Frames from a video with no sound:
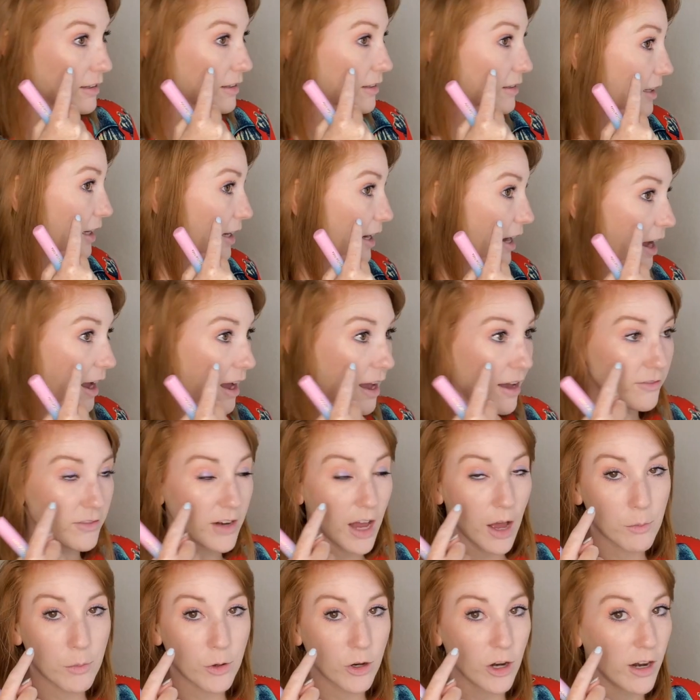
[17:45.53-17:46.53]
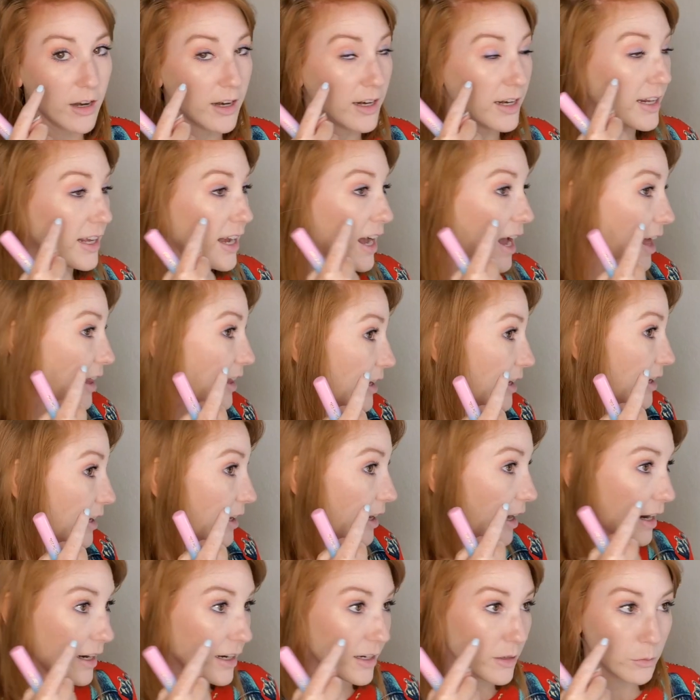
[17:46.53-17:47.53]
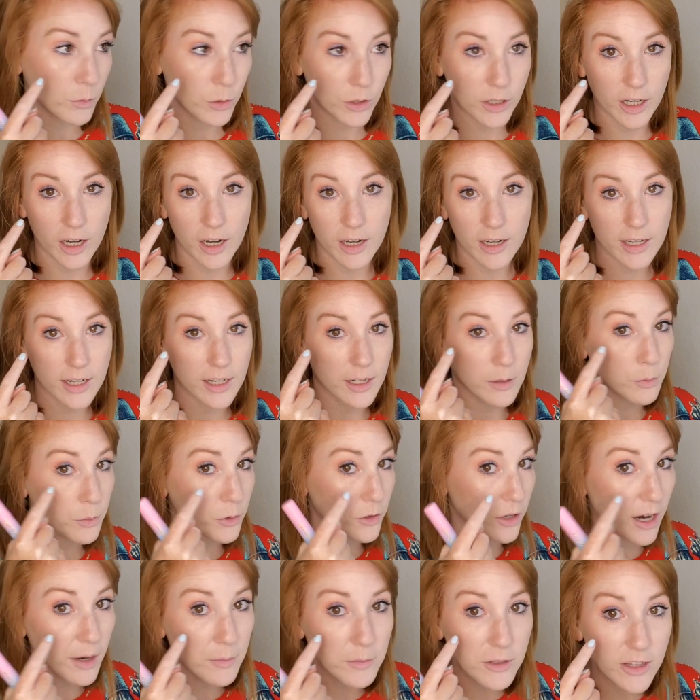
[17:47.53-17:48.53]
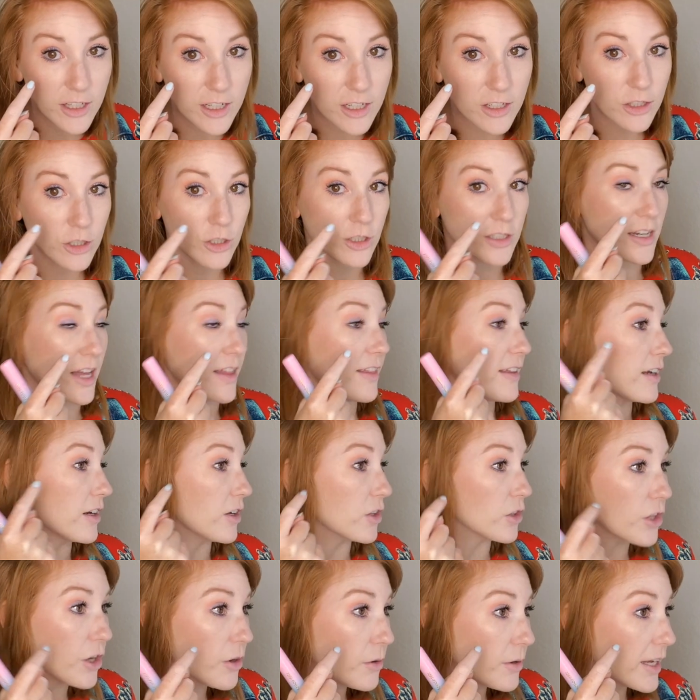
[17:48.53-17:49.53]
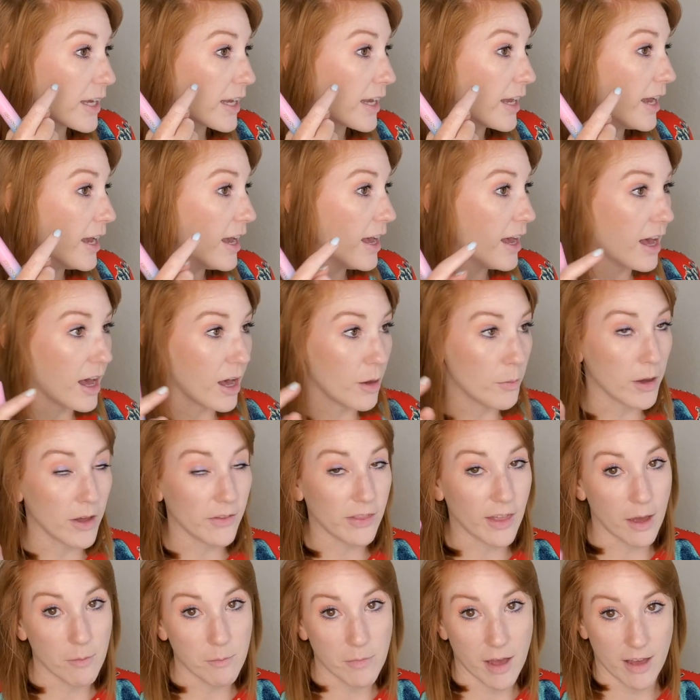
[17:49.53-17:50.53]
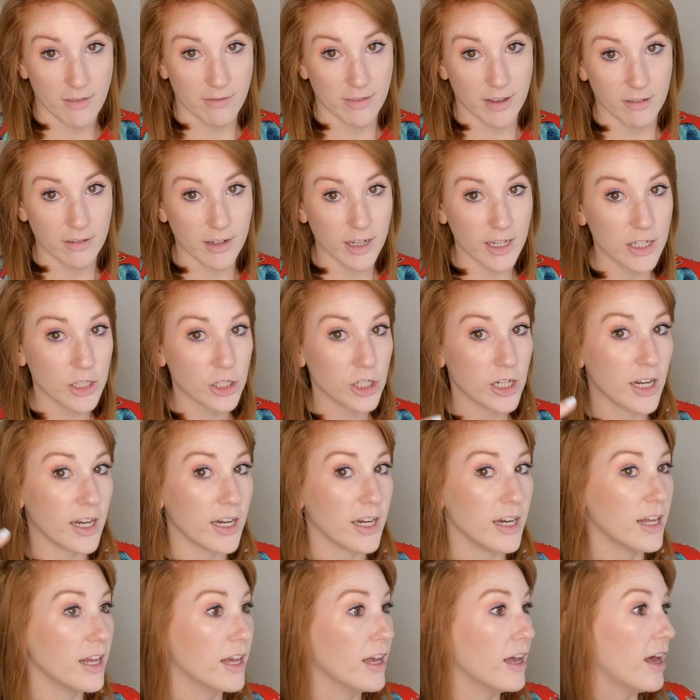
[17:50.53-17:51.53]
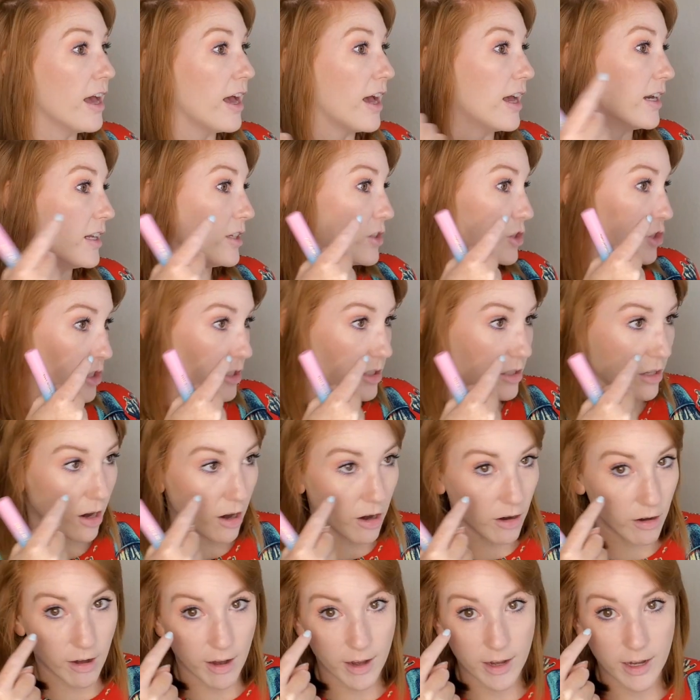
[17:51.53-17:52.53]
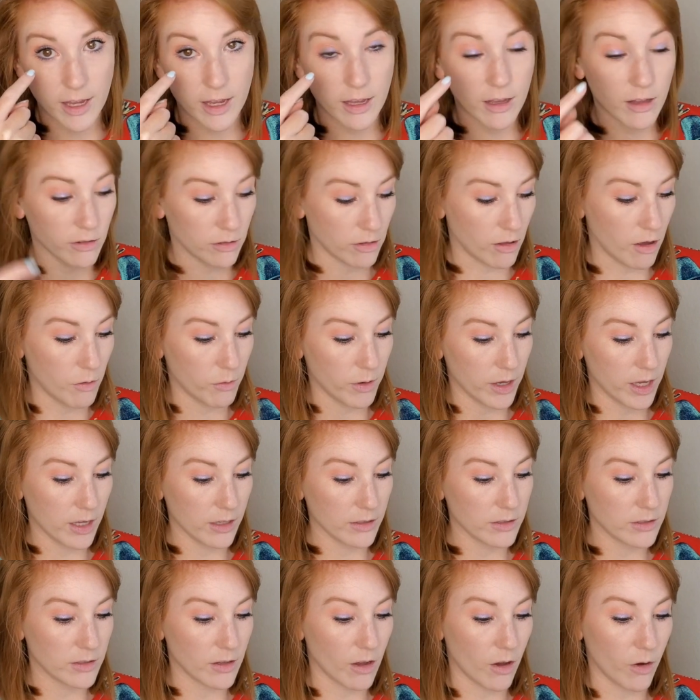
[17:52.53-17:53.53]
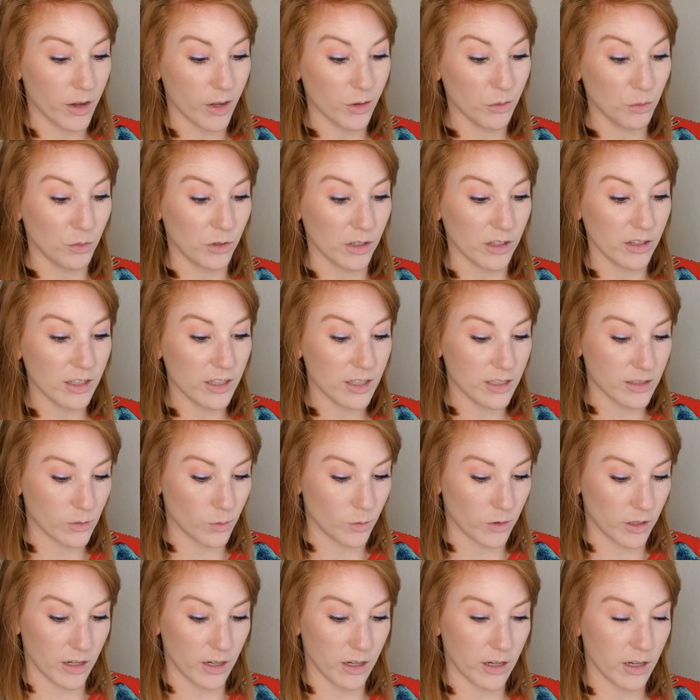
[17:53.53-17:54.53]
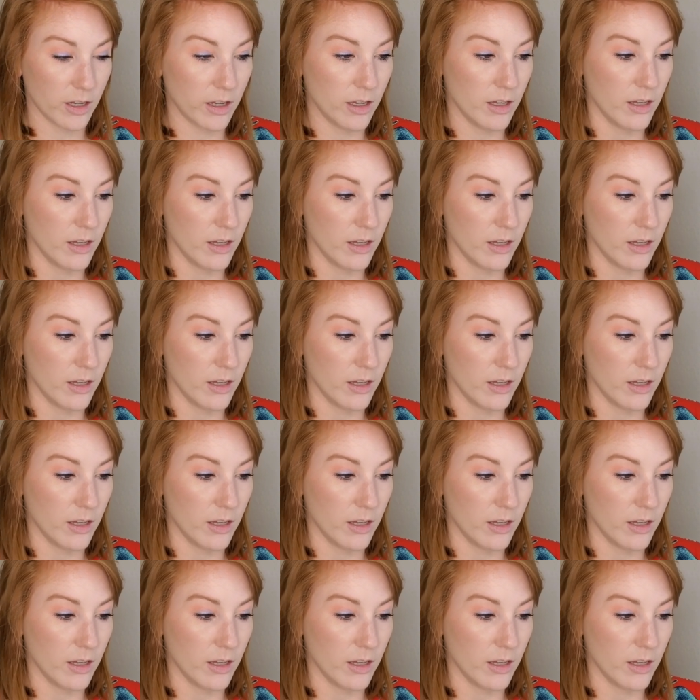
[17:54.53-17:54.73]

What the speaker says: Like, I have not put on any highlighter, I didn't put on any primer there, there's nothing glowy about that matte foundation, and it's just already glowing, so it really does work.